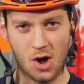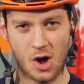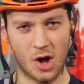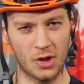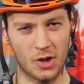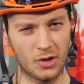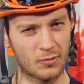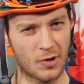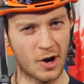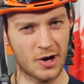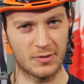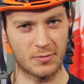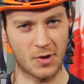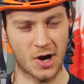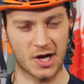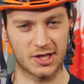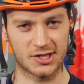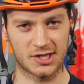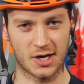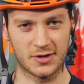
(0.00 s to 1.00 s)
On the road it
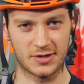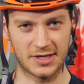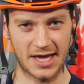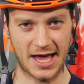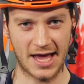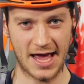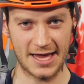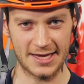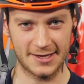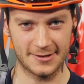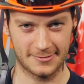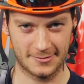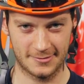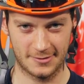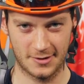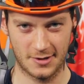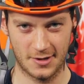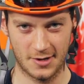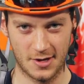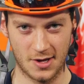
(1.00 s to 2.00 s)
works okay,
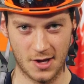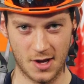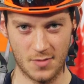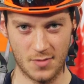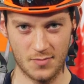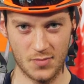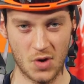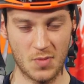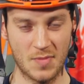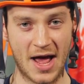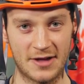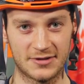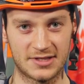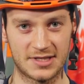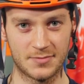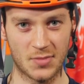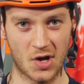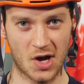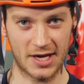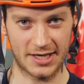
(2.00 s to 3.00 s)
but
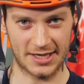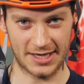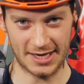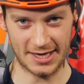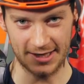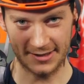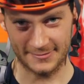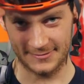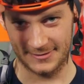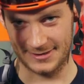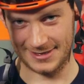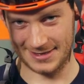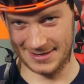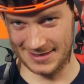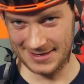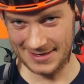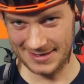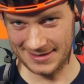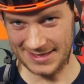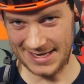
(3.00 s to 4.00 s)
mountain biking,
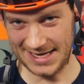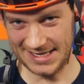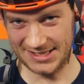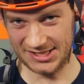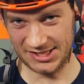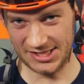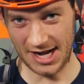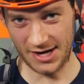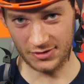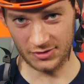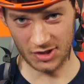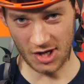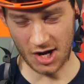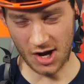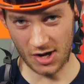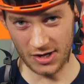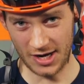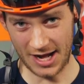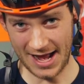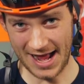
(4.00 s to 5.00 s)
these channels
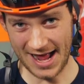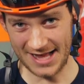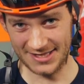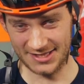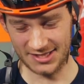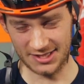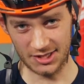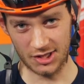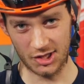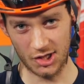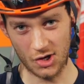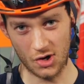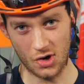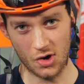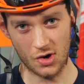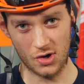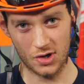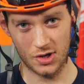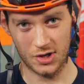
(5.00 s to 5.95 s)
aren't as secure